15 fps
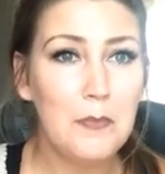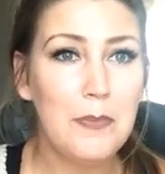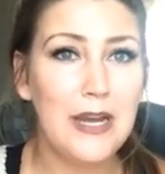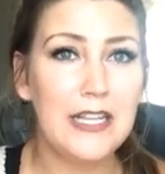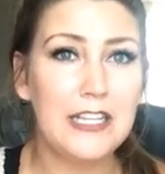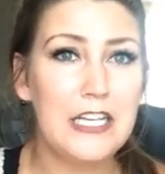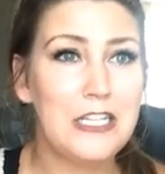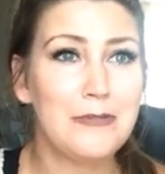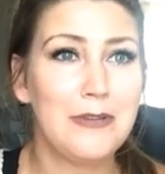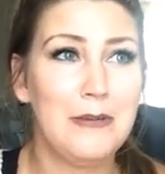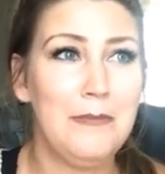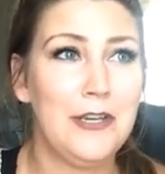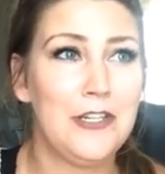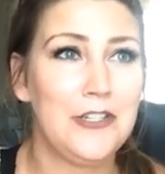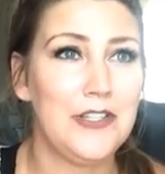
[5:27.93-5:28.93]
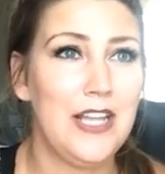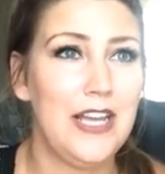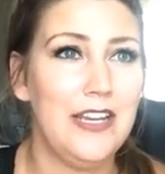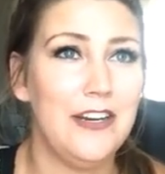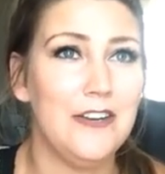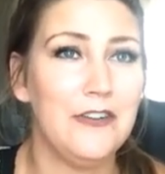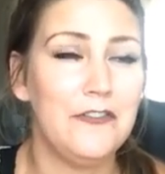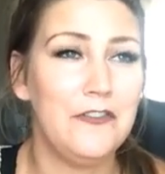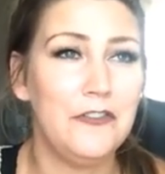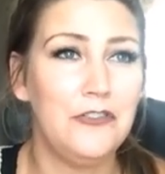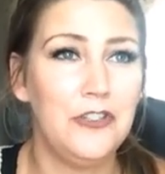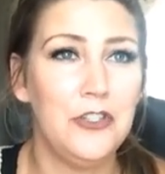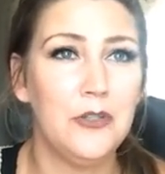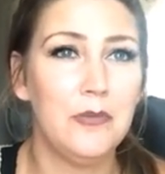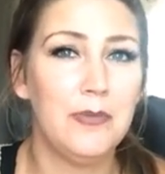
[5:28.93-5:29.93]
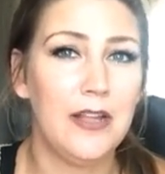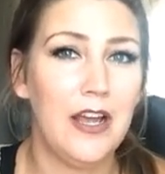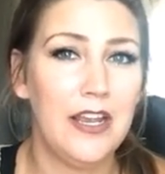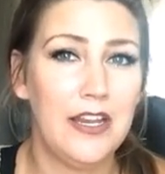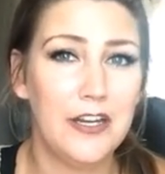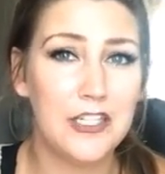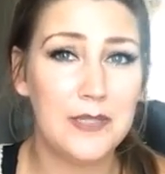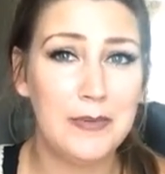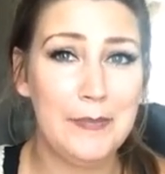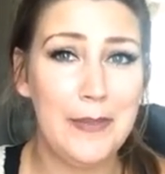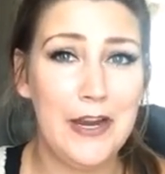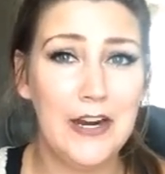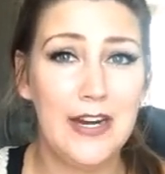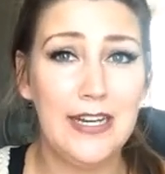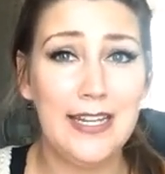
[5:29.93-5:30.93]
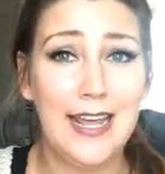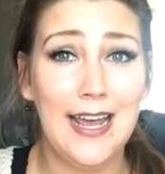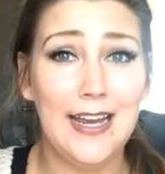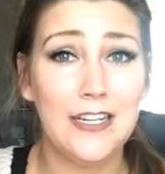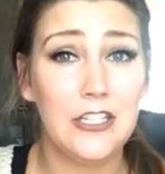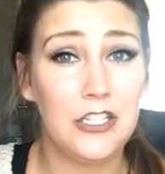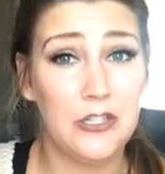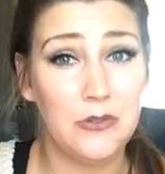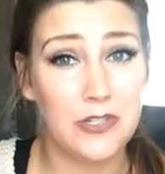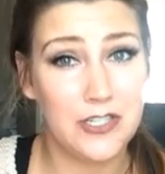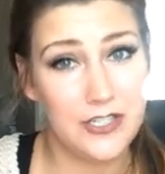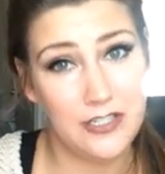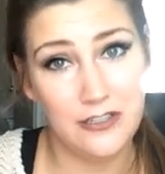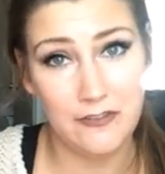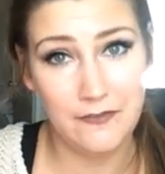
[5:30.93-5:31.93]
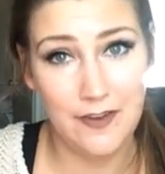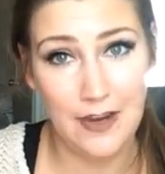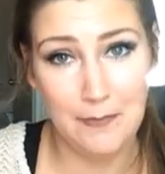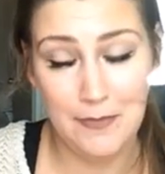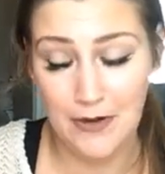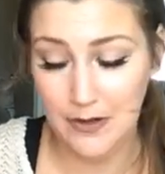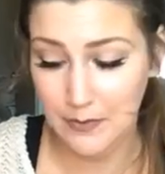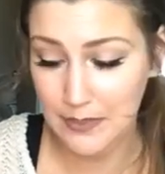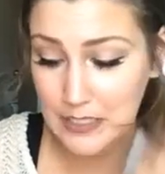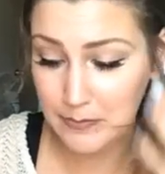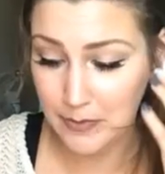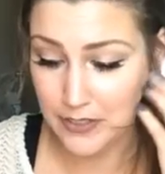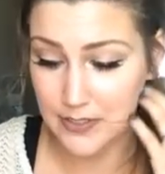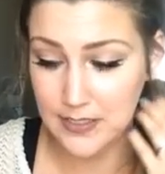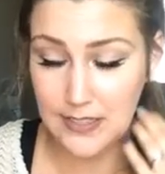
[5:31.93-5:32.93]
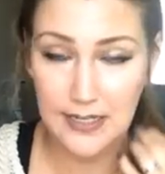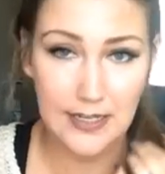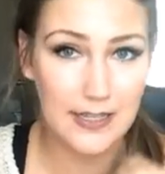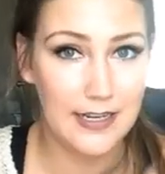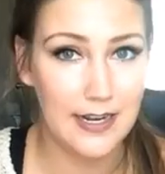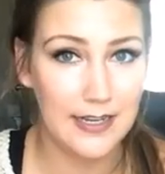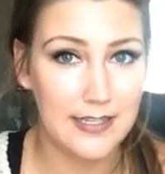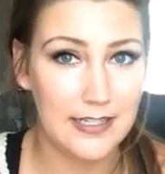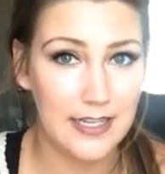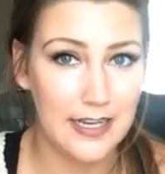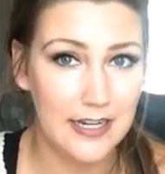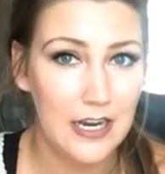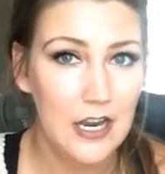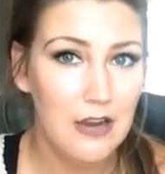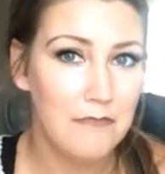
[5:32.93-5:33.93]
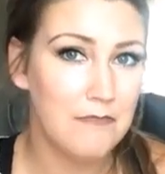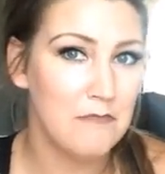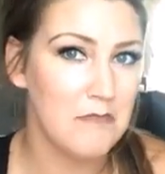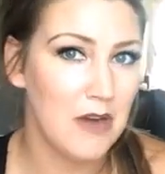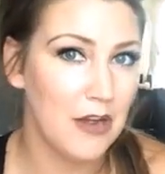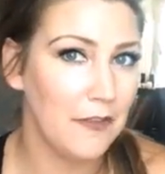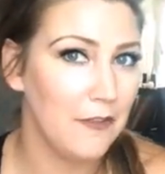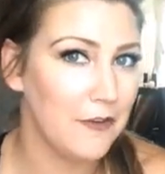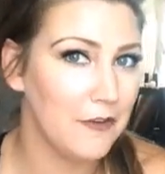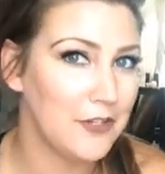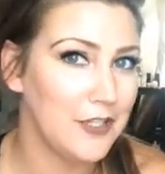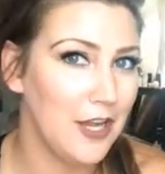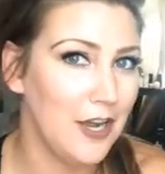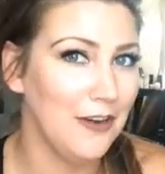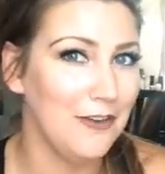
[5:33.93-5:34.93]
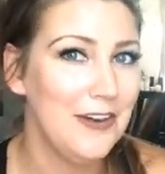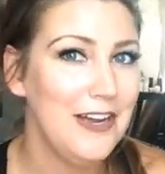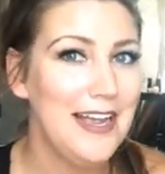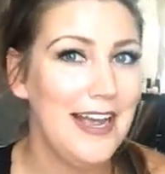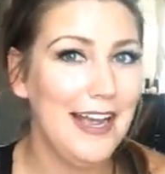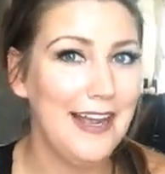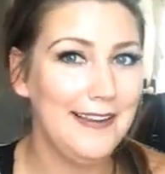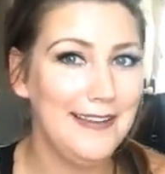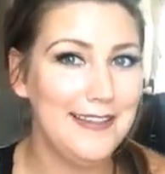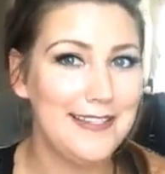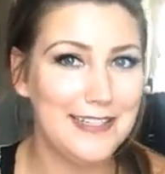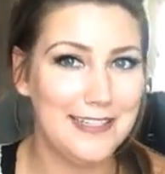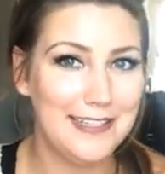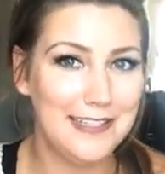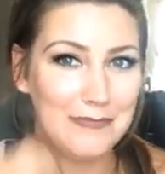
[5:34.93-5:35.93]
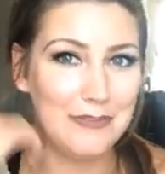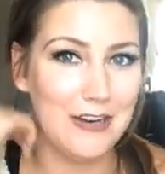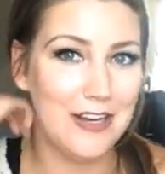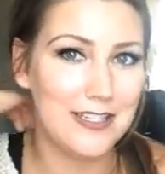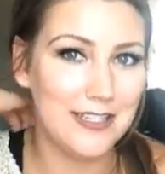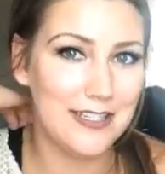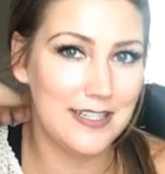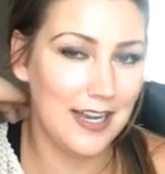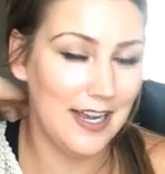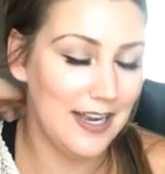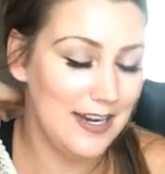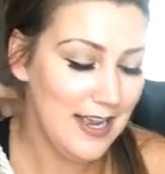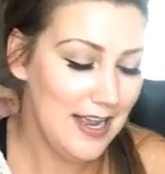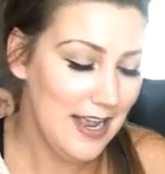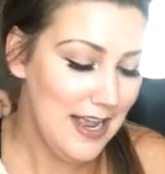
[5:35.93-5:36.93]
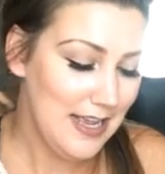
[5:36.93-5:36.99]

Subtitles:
But they just want to make sure that, you know, if you do apply here to be married, that you are still in fact married with this person in the next like month or so, at least, to get this process done.